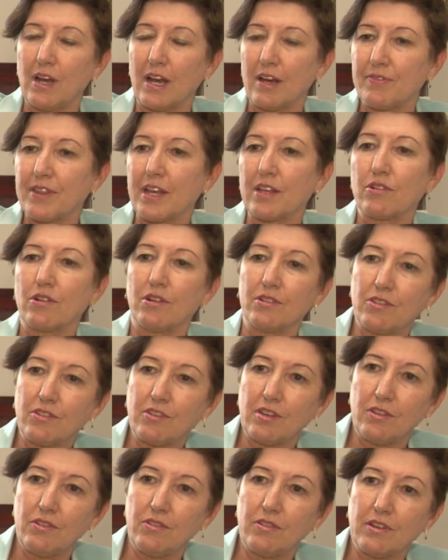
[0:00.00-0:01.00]
have that
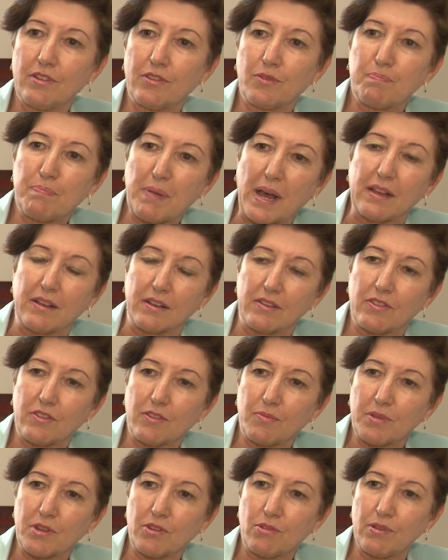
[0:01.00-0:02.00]
continuous
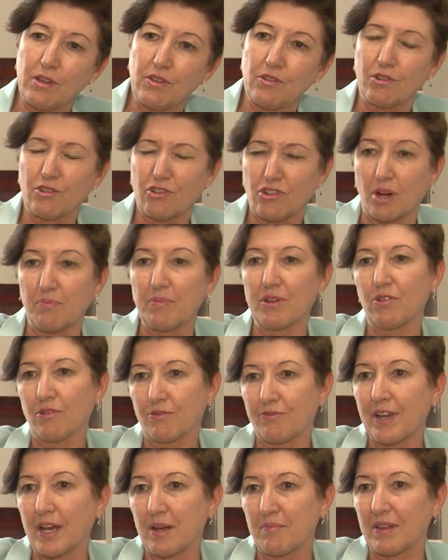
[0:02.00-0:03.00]
balance between your job and your
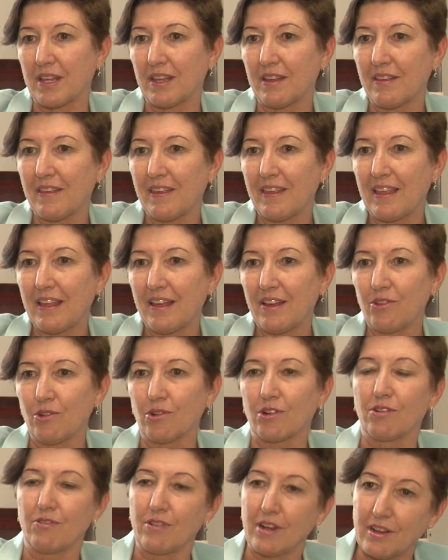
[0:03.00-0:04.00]
family. Your
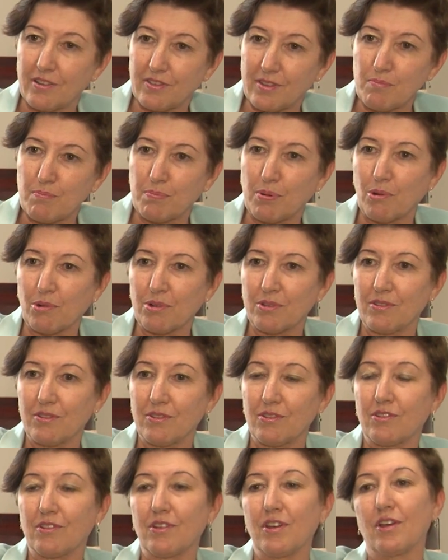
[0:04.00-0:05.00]
career is
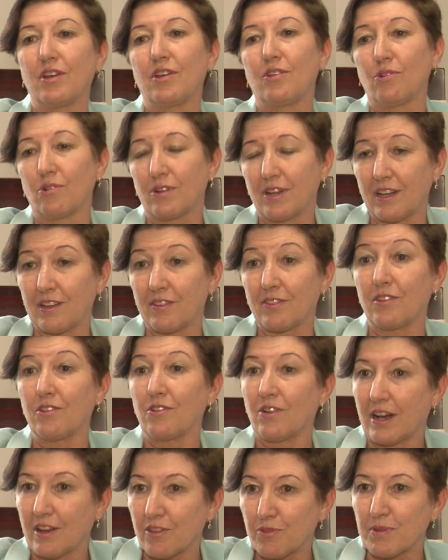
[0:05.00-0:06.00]
important, your kids and
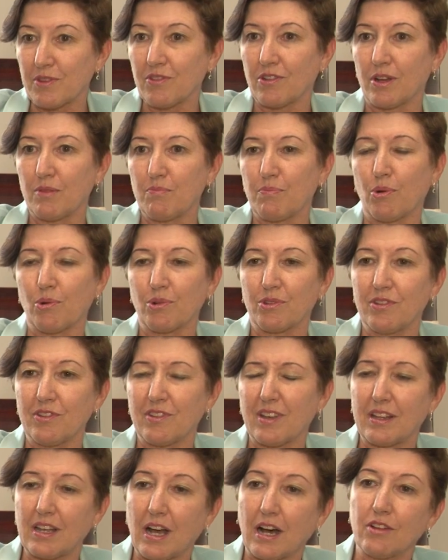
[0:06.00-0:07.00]
your husband are
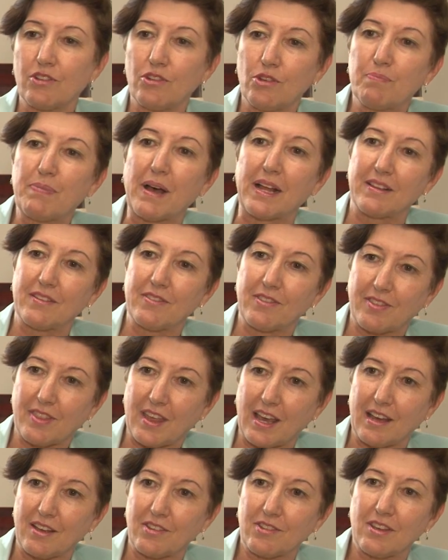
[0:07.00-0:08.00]
important, and how do you balance
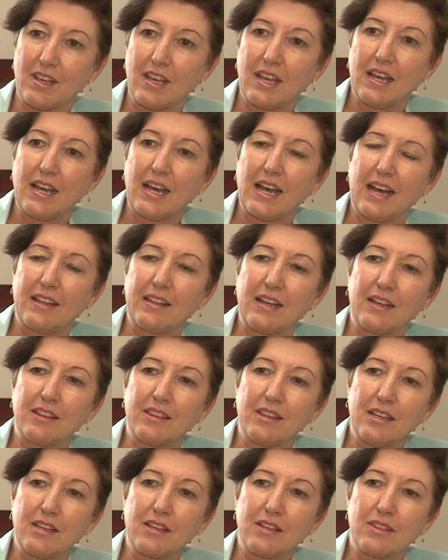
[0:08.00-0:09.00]
that? And I
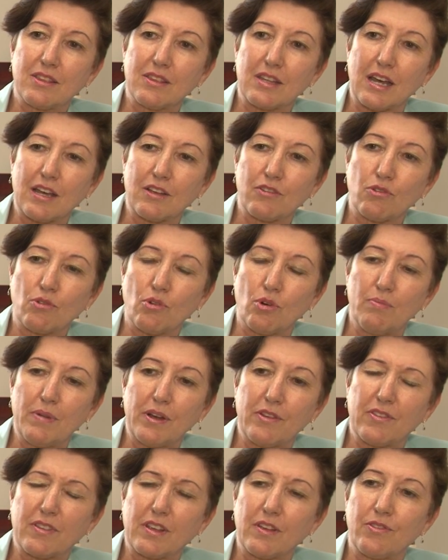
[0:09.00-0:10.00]
think that
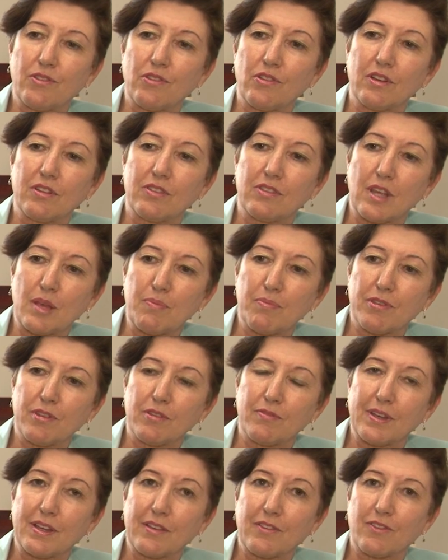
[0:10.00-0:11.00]
almost gives you a depth
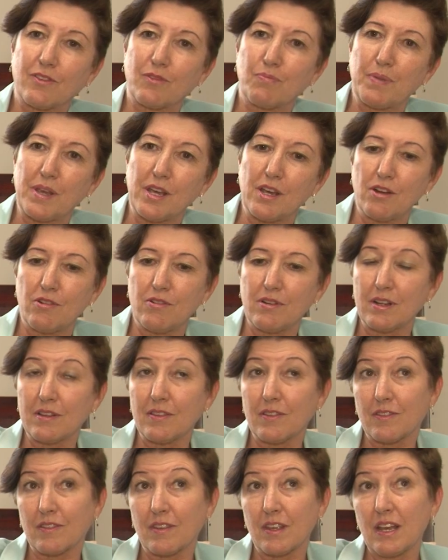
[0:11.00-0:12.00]
of
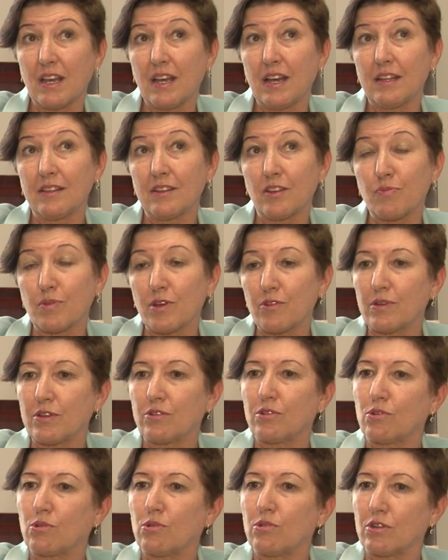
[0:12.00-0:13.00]
experience, and I suppose one
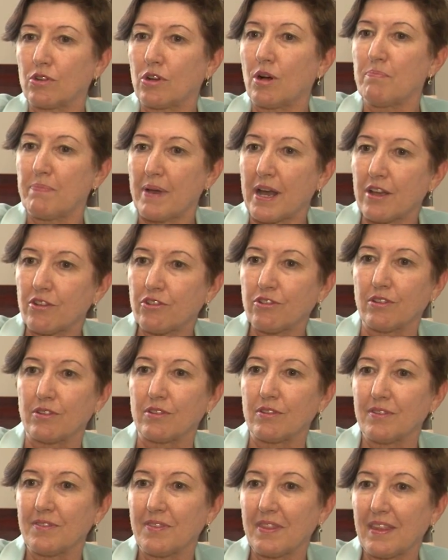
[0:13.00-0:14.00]
could call it
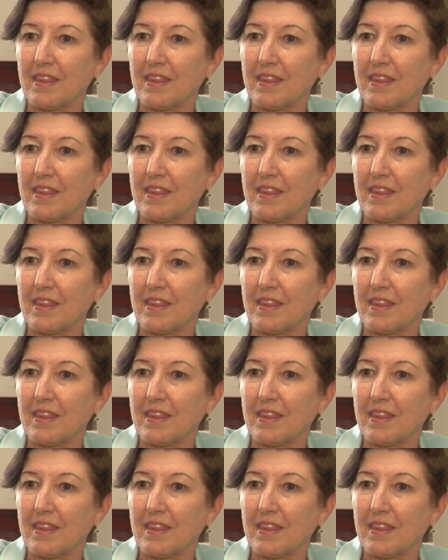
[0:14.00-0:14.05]
compassion,